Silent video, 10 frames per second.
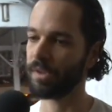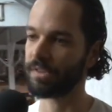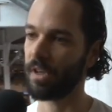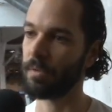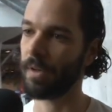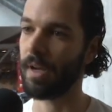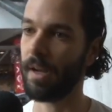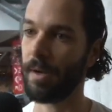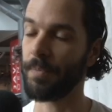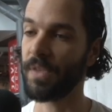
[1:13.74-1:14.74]
we started
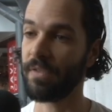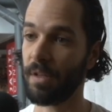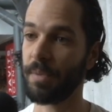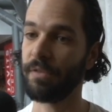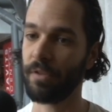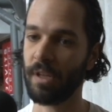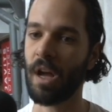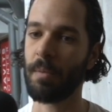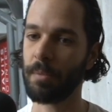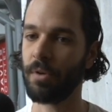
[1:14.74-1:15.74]
developing for the
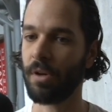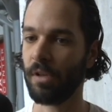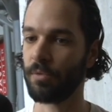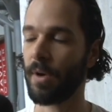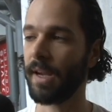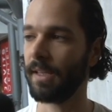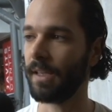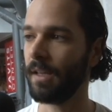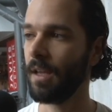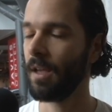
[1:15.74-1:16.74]
comic book called
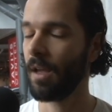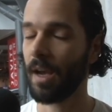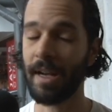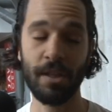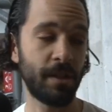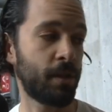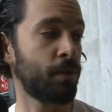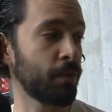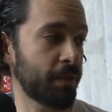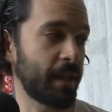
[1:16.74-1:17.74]
Riley. And actually the
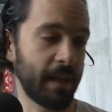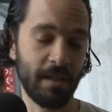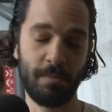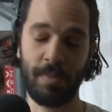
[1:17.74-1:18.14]
cool thing has